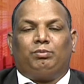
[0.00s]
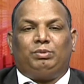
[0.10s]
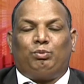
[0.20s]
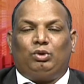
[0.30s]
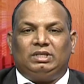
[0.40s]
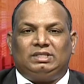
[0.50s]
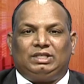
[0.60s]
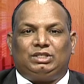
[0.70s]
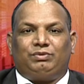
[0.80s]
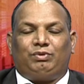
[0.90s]
Both the
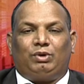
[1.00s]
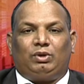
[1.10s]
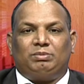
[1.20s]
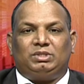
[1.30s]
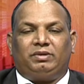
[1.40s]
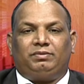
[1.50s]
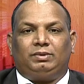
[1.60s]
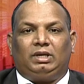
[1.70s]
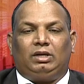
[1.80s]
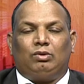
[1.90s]
sections, if you were to observe,
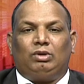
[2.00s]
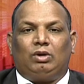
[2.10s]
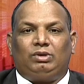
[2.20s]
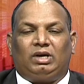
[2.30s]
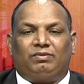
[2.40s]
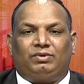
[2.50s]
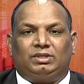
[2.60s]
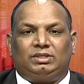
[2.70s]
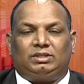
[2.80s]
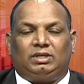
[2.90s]
it no doubt
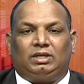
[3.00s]
confers